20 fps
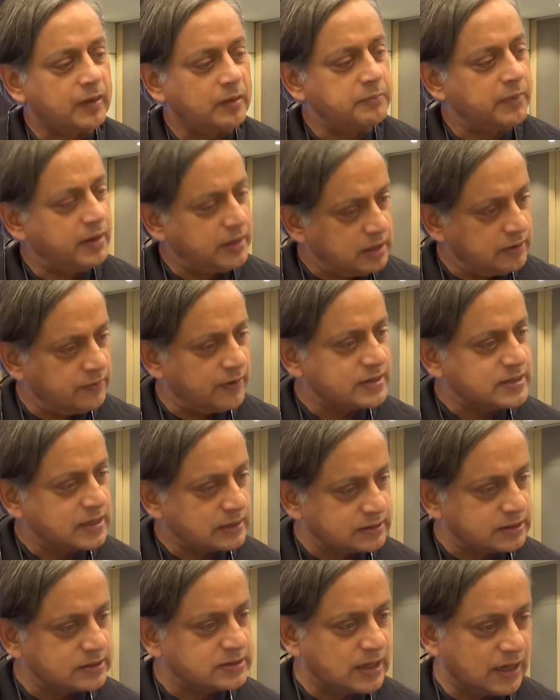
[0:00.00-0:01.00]
many of us
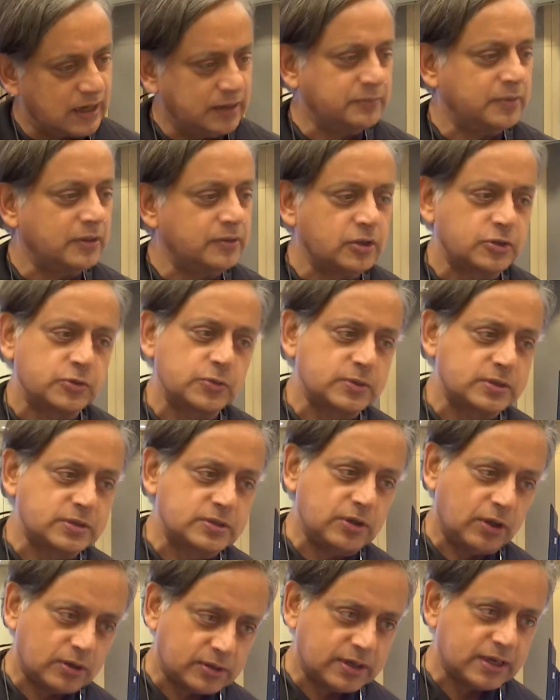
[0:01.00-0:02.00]
at the time that this
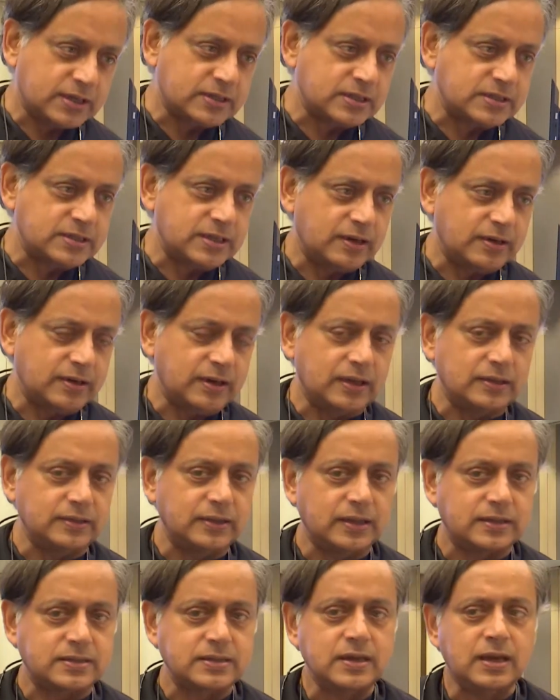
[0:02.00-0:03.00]
was not necessary and
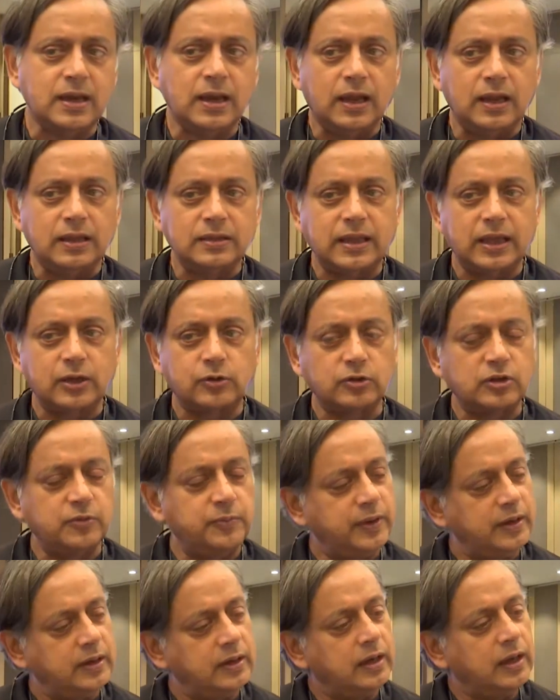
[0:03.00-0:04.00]
that there could
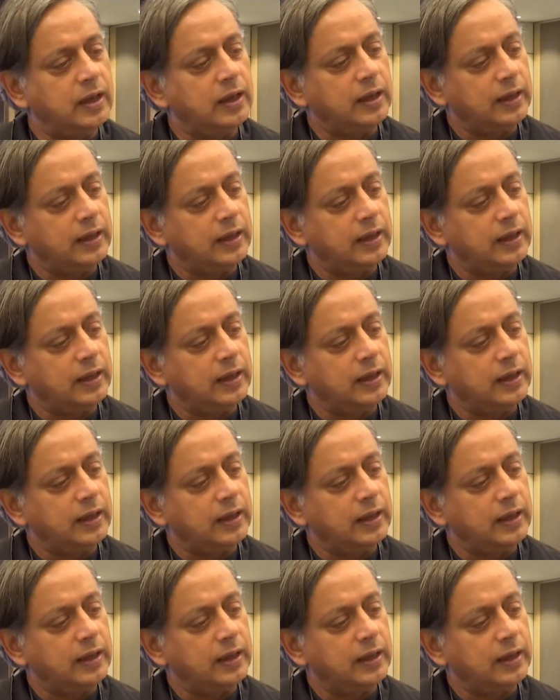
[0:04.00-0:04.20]
have been